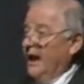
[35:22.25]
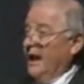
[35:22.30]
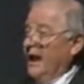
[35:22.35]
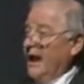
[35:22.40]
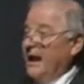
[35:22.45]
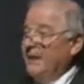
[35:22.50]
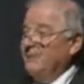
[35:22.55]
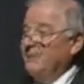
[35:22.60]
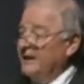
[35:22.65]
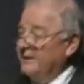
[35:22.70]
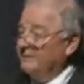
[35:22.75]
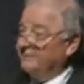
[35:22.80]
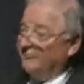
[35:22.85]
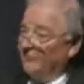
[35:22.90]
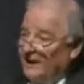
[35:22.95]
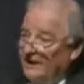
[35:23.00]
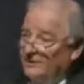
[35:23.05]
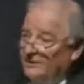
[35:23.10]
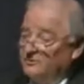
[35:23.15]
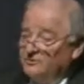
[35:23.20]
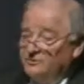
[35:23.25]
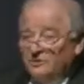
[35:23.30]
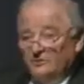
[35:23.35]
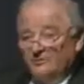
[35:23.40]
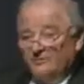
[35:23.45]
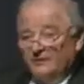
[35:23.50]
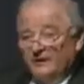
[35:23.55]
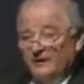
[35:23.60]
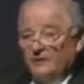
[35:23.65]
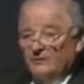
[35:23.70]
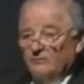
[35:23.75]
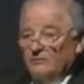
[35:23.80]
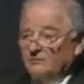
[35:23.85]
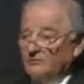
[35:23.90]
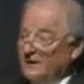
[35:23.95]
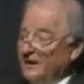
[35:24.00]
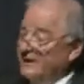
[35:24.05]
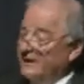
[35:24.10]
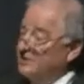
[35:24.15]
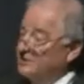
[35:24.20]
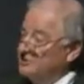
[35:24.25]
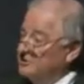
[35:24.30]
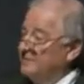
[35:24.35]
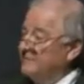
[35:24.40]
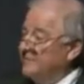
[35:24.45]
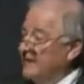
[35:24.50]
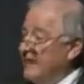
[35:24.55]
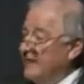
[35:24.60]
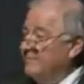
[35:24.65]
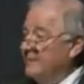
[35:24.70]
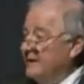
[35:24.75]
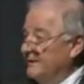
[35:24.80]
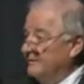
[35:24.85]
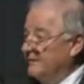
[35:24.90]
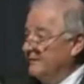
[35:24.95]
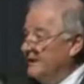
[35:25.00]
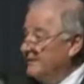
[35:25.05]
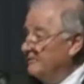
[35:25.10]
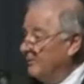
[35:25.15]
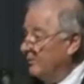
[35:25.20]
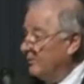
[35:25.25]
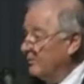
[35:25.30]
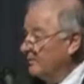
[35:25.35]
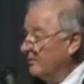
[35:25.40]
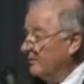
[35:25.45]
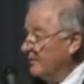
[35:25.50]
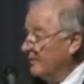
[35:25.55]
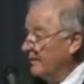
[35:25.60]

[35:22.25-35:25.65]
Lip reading: how many freighters do you think it would take to ship that many people